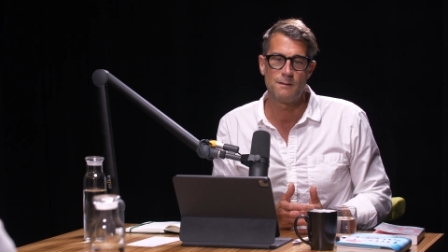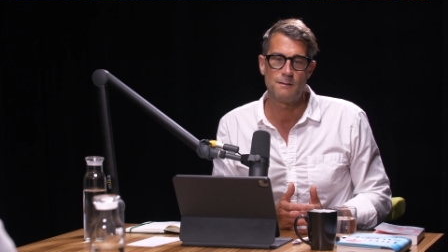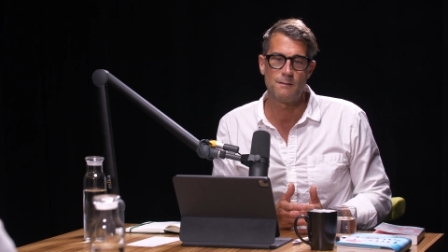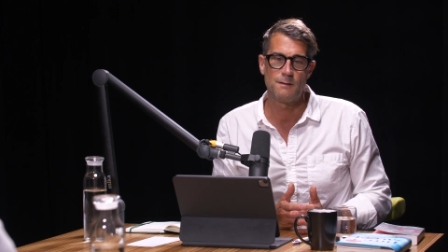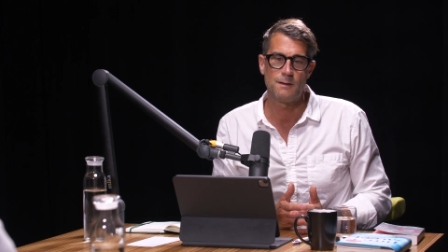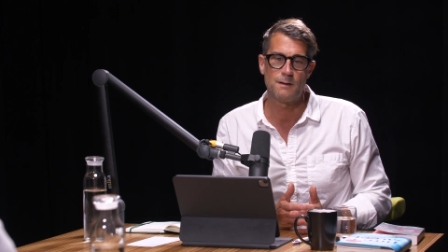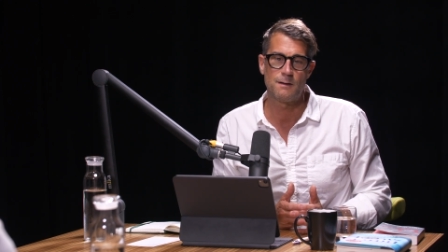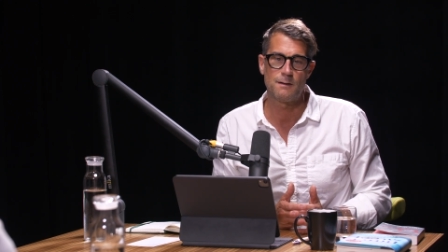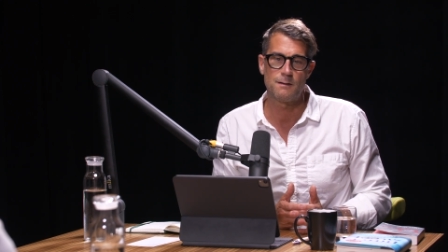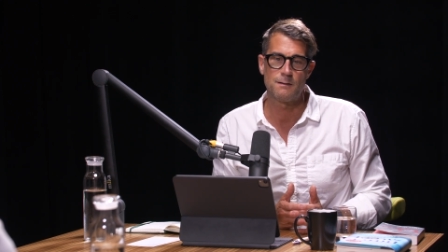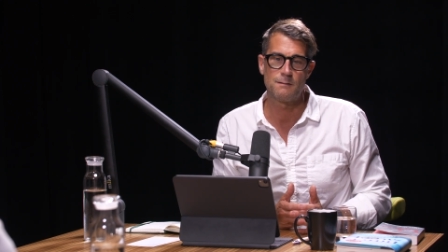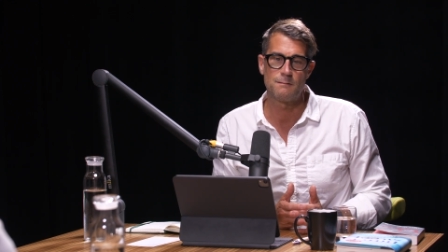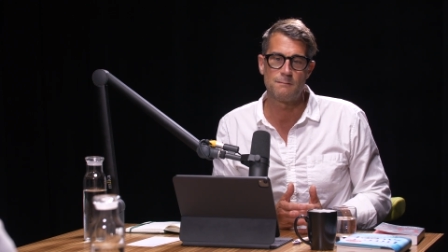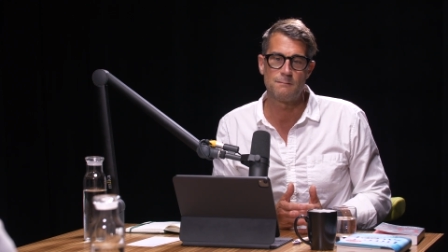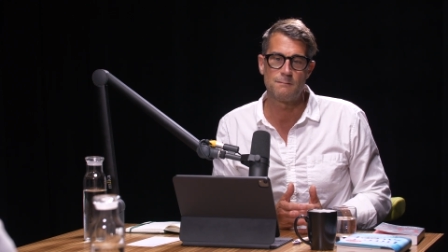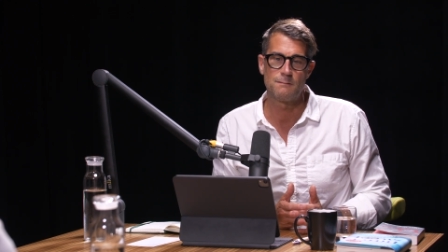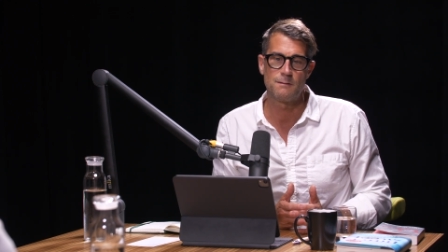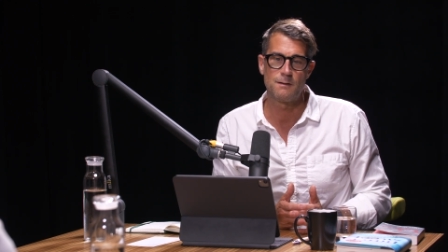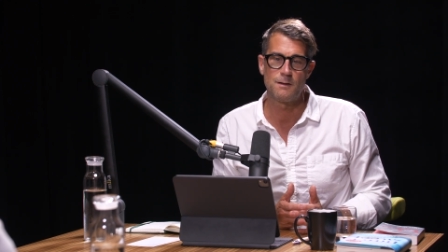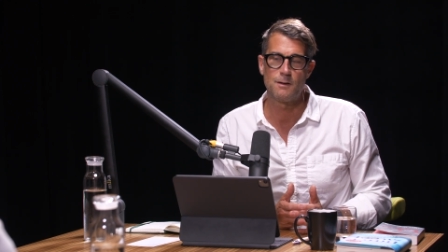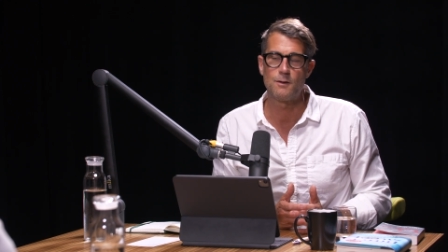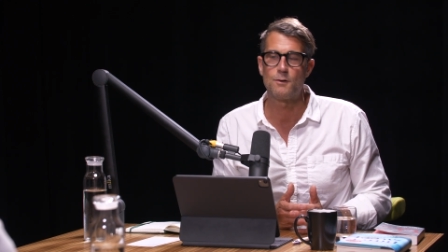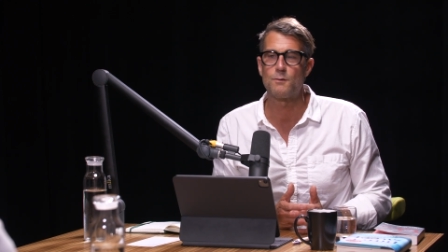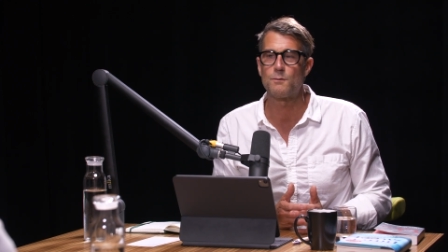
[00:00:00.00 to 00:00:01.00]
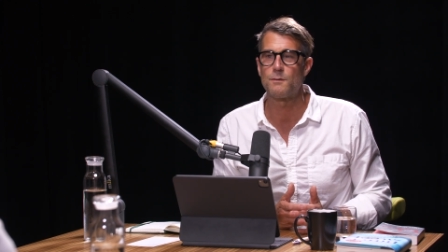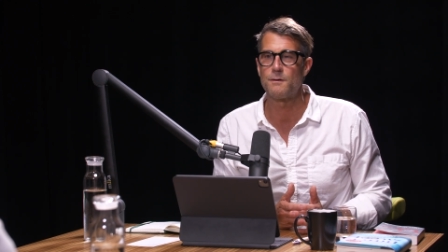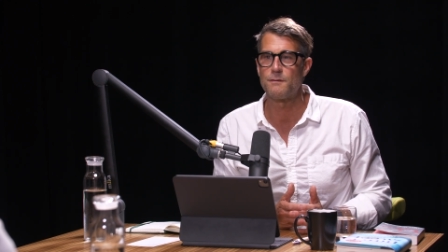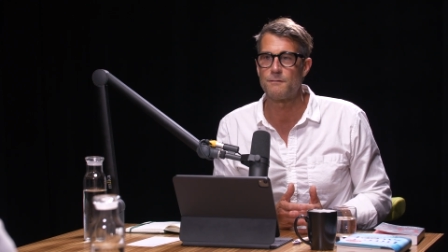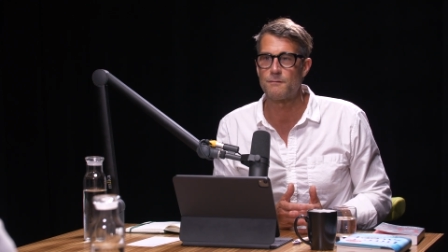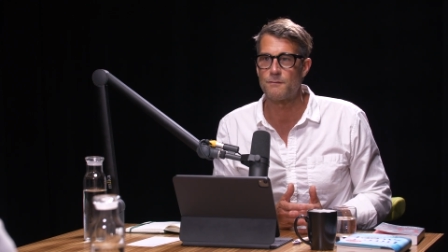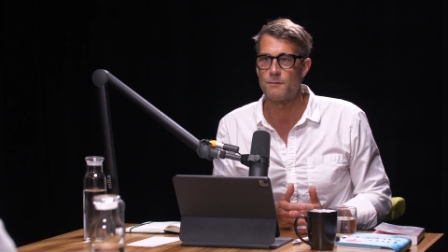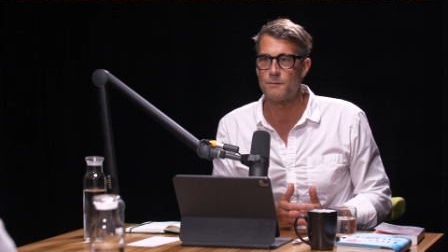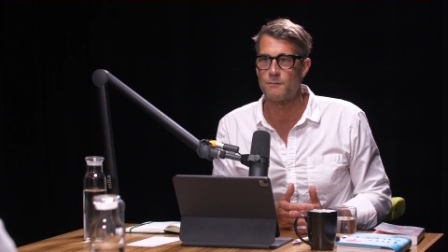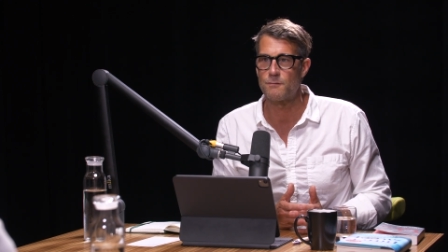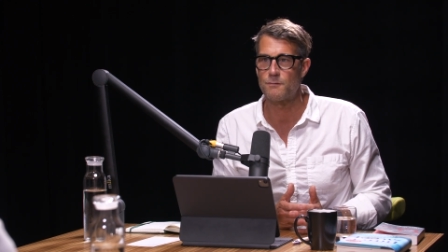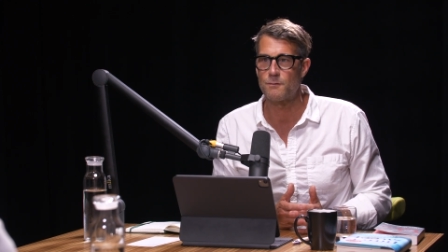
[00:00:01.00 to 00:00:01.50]
they could
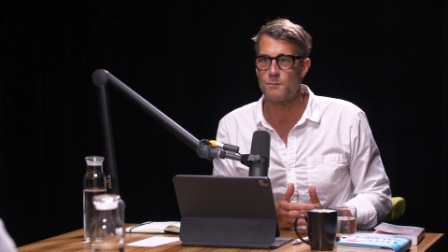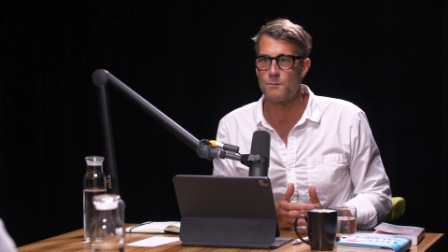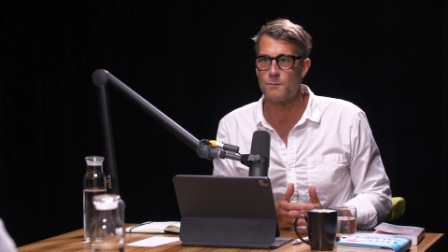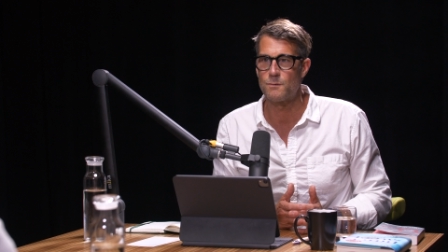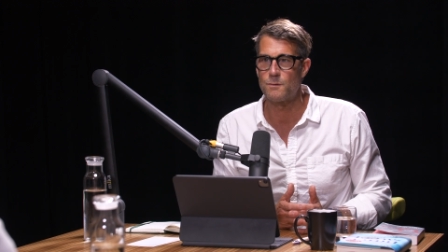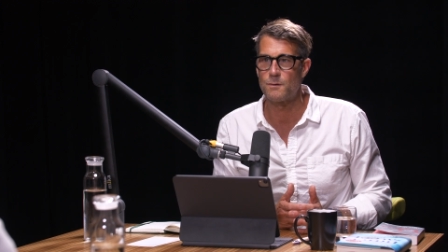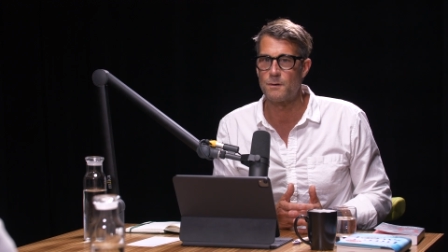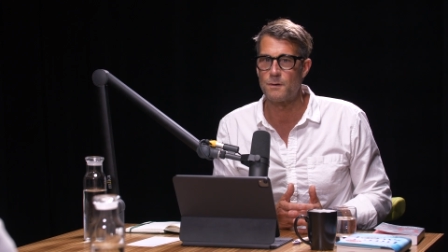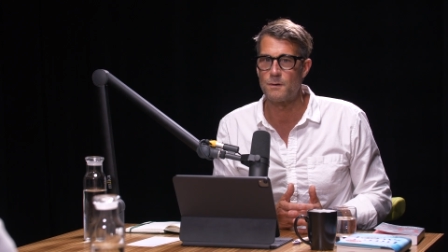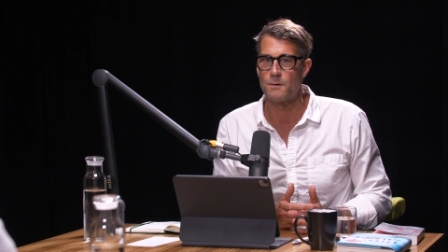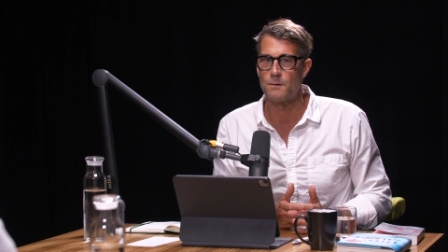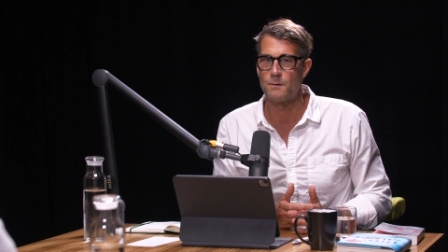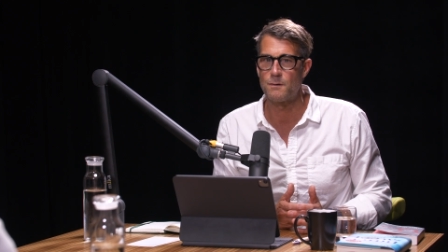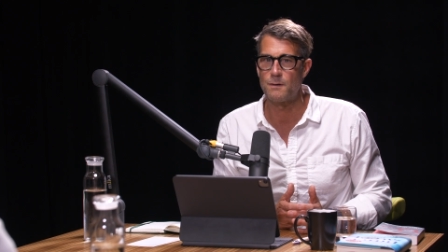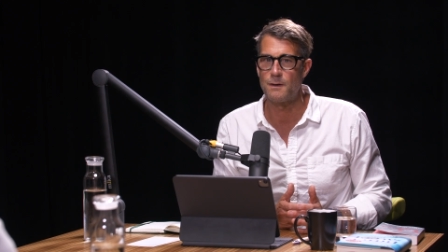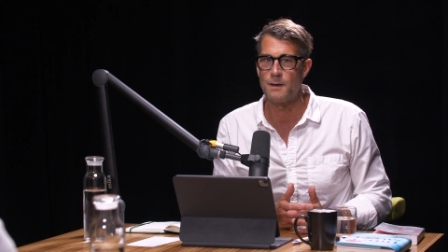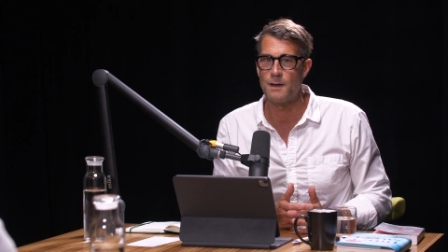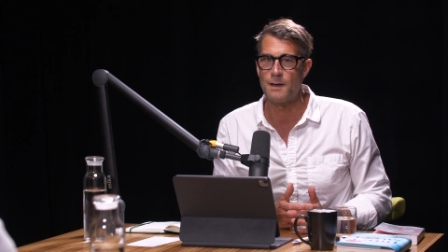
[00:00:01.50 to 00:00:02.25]
increase their score